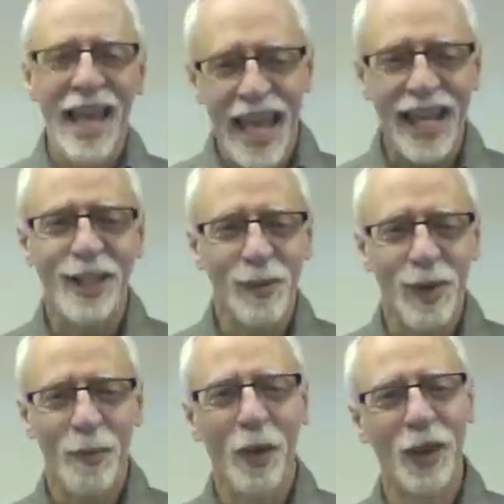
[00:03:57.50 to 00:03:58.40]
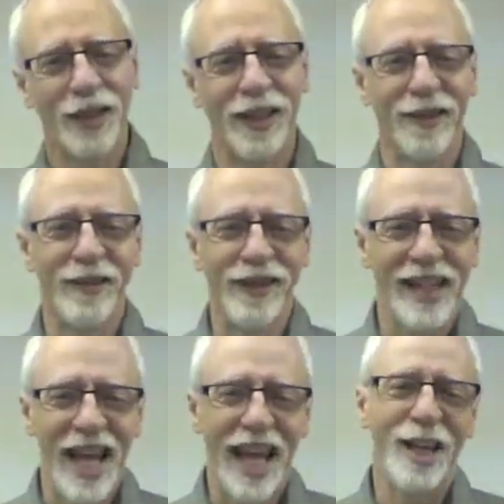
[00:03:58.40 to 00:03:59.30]
hand them a bulletin,
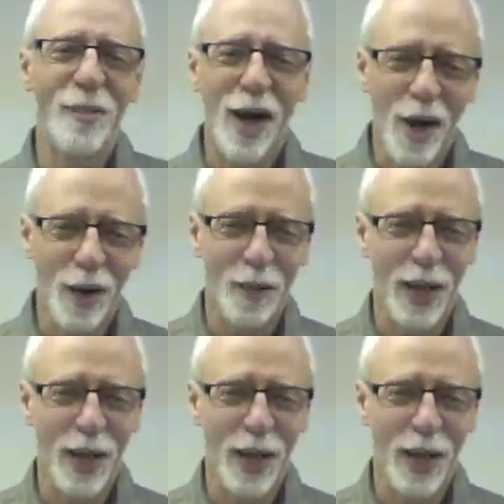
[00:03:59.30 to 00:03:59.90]
hand them a hunk of